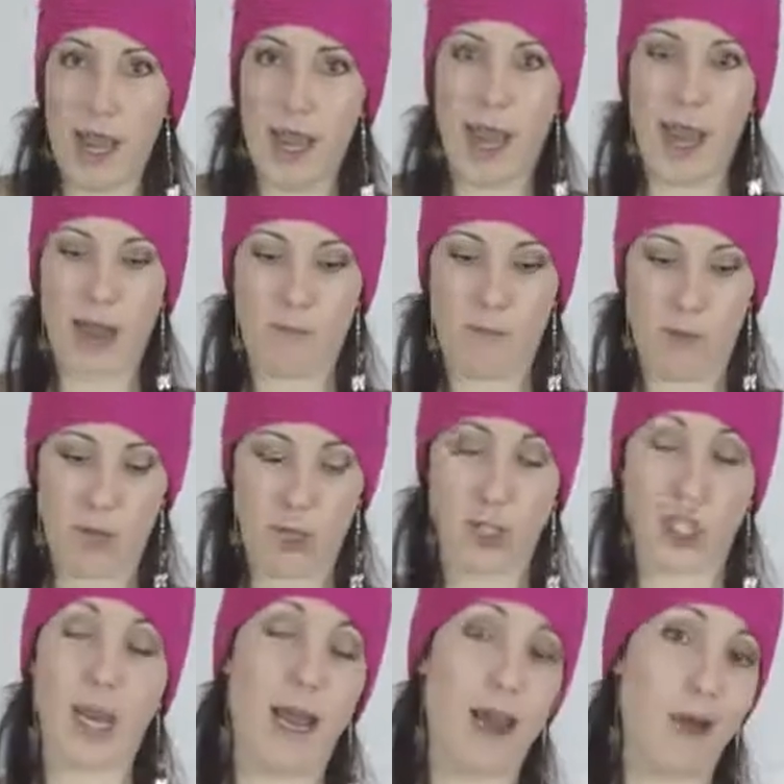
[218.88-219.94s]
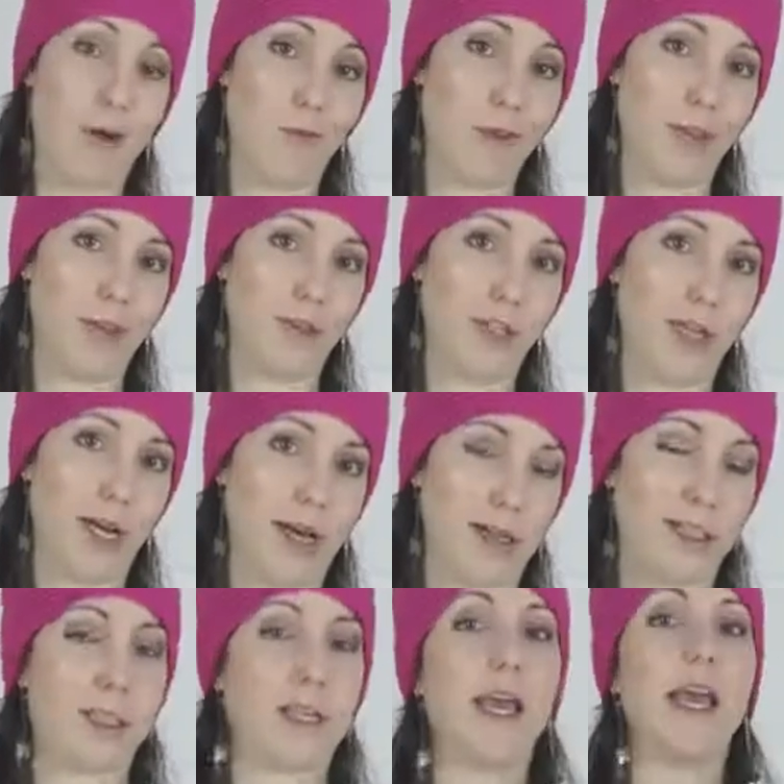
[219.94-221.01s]
and push out with your
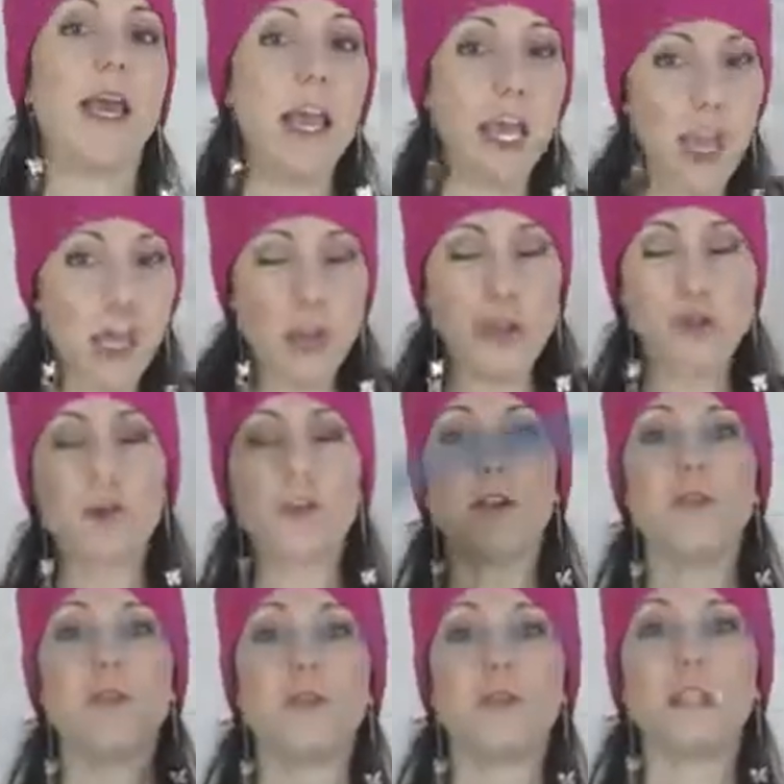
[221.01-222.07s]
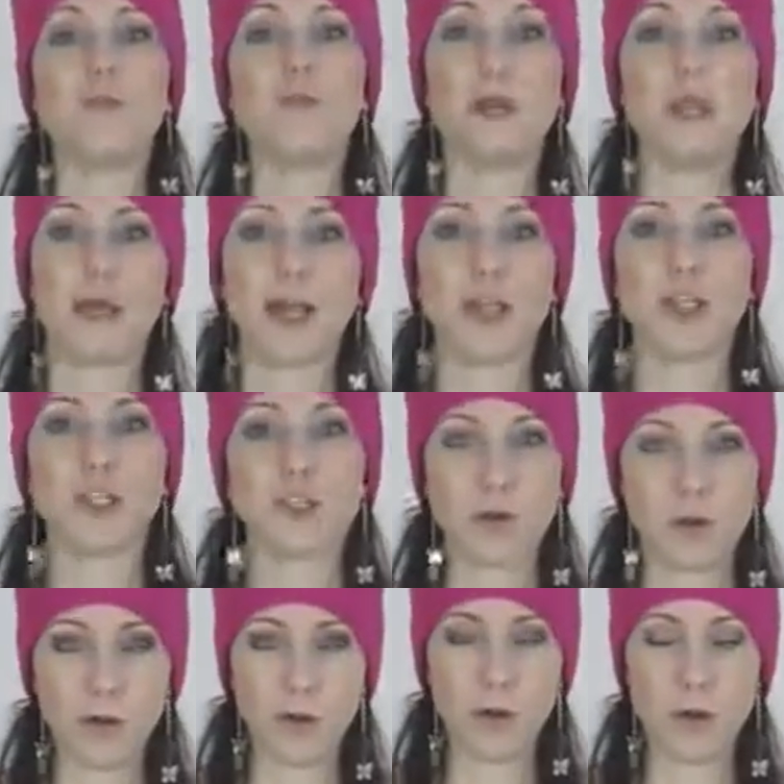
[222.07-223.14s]
chest. You'll notice when I
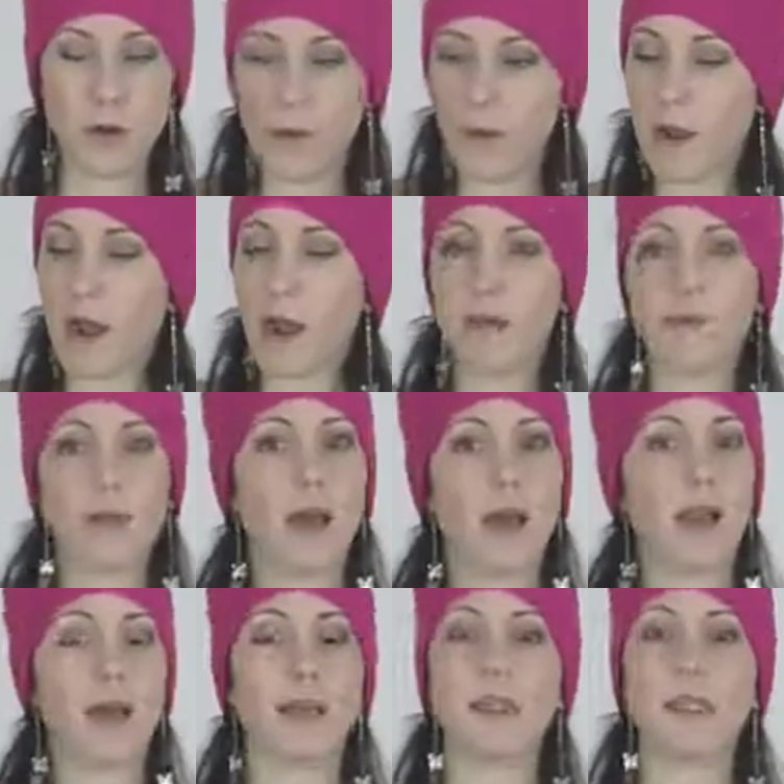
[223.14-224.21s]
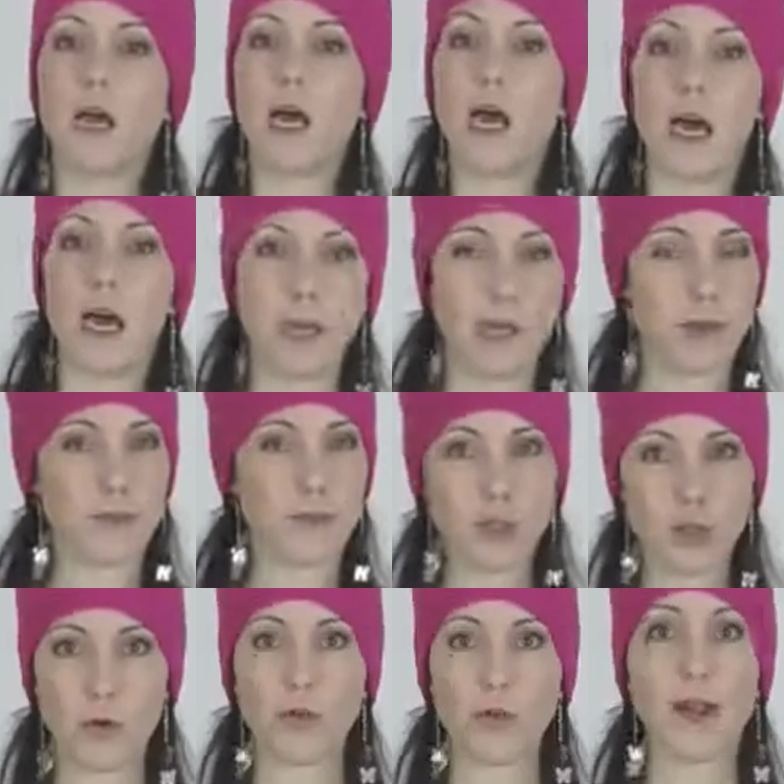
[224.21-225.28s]
shoulder hoop, I've got a ton of
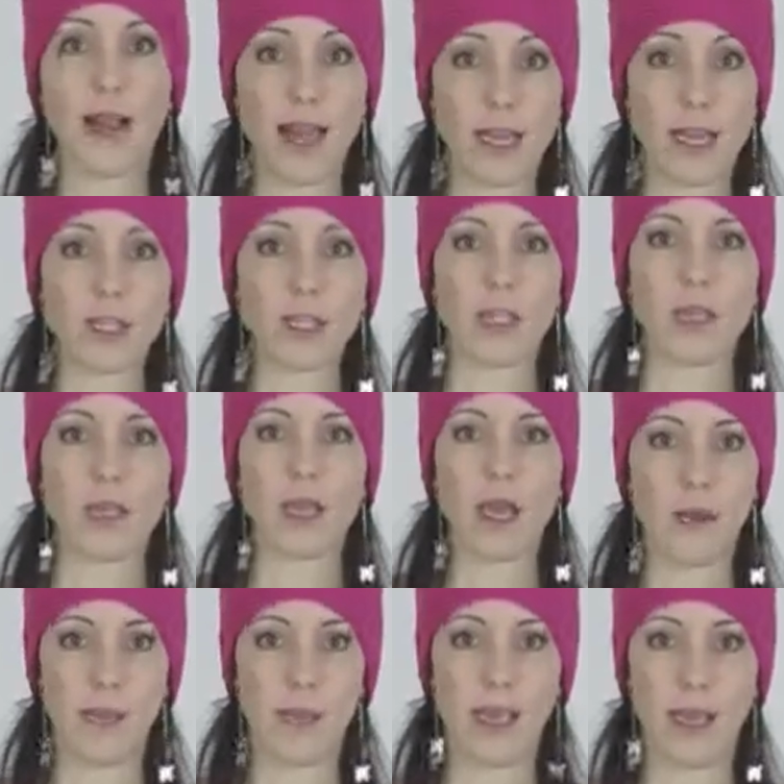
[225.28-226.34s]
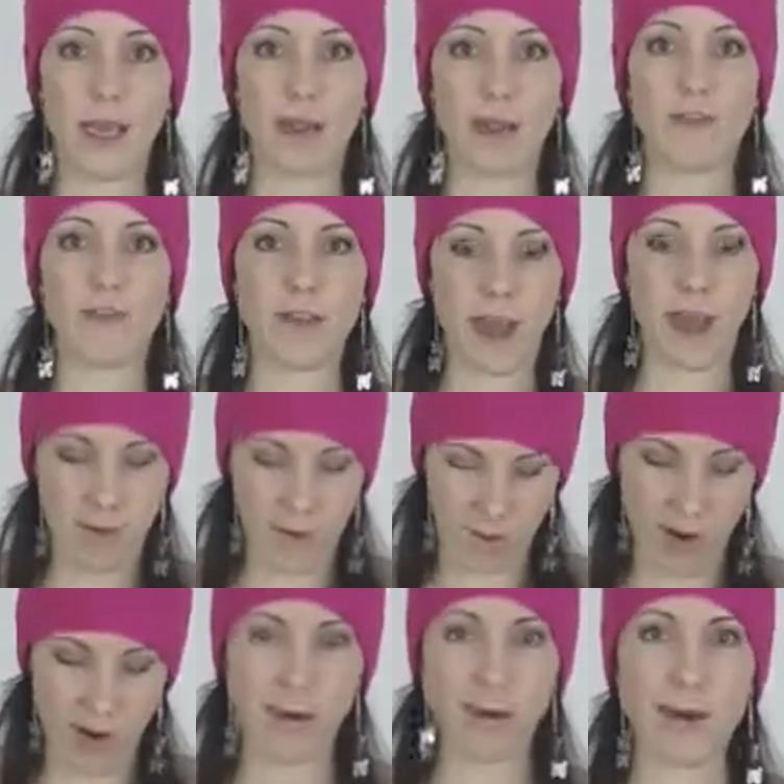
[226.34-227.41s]
shoulder action coming in for that
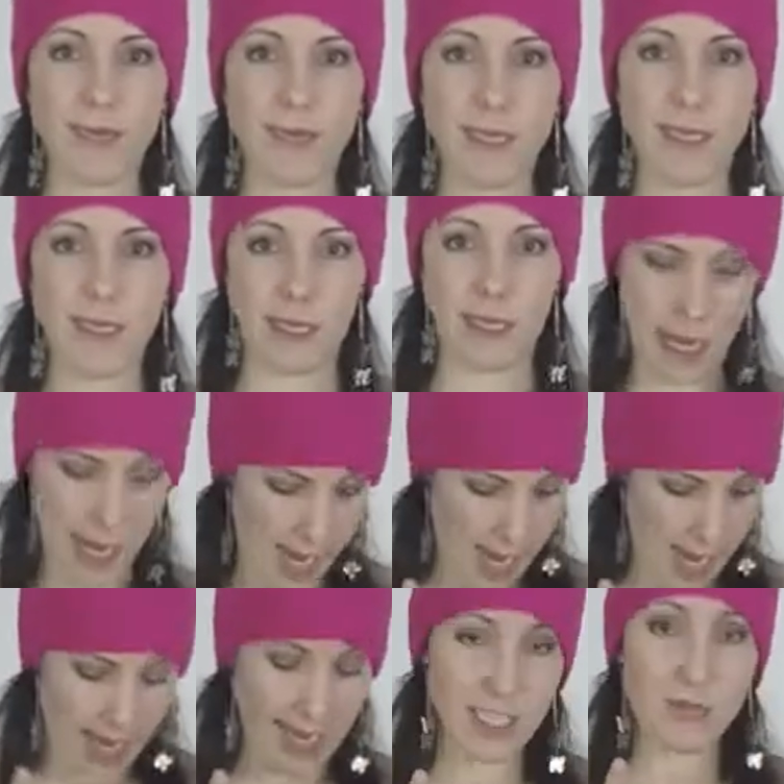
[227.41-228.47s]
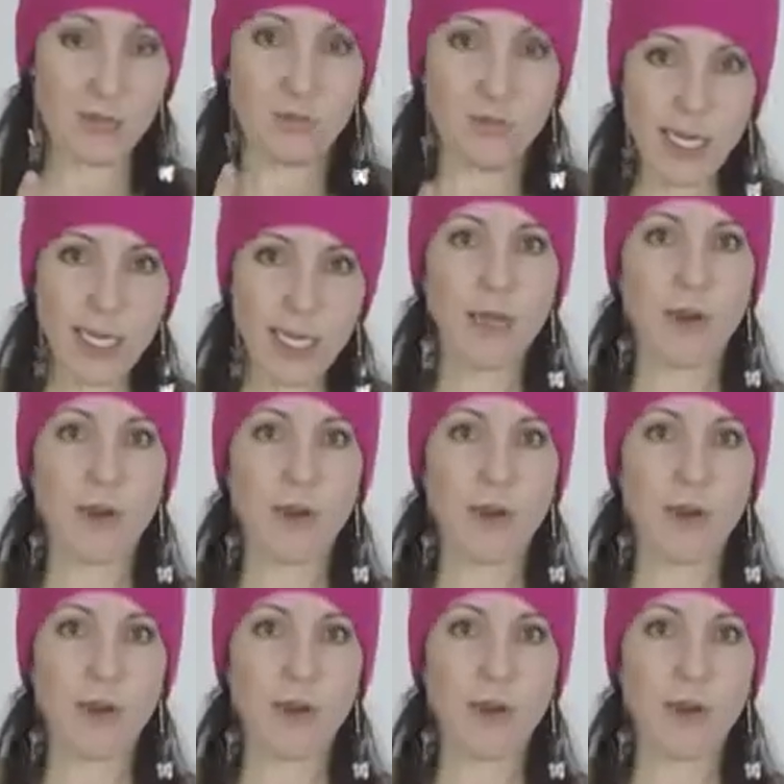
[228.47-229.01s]
very reason. It's really